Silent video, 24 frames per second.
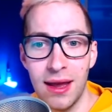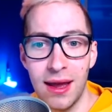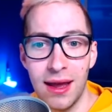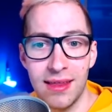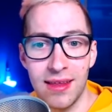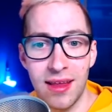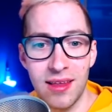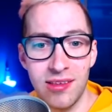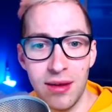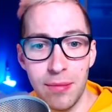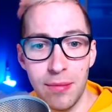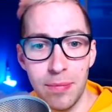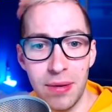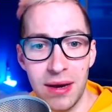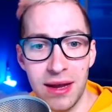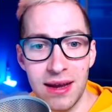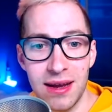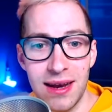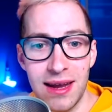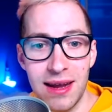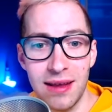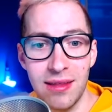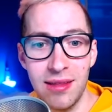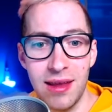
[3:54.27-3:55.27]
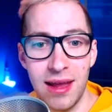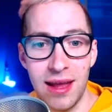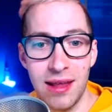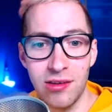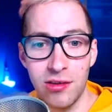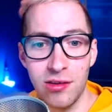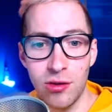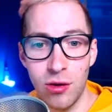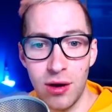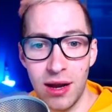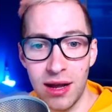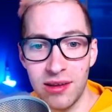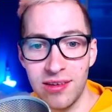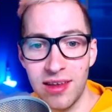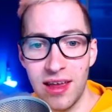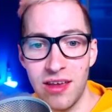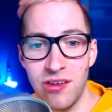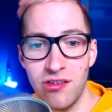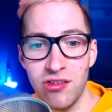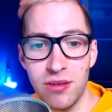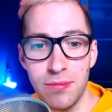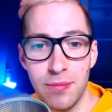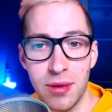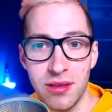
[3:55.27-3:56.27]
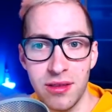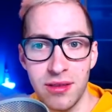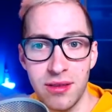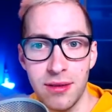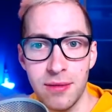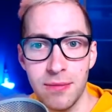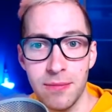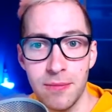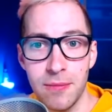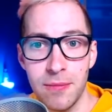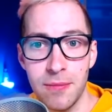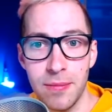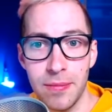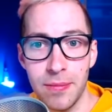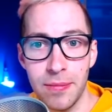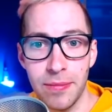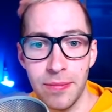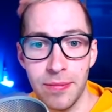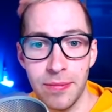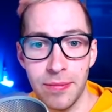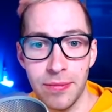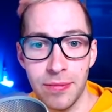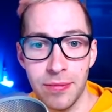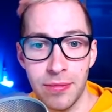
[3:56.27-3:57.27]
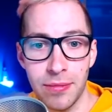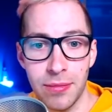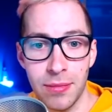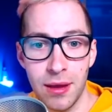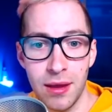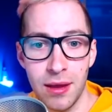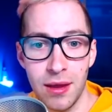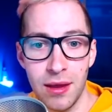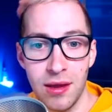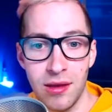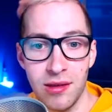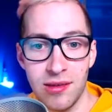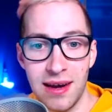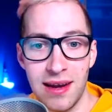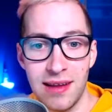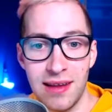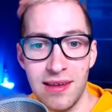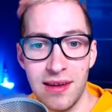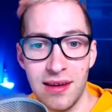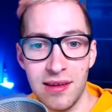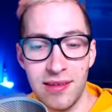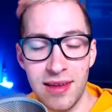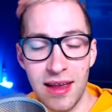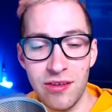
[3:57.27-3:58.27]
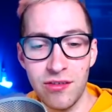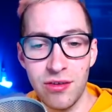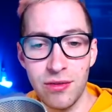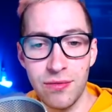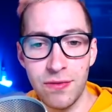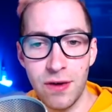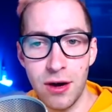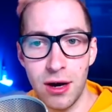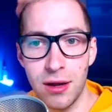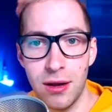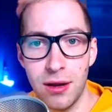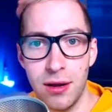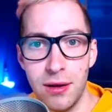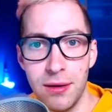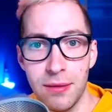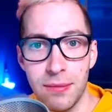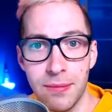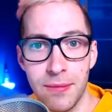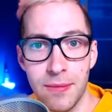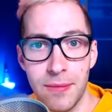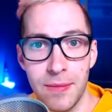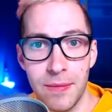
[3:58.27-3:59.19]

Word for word: And then simply click the install extension button, select the extension file,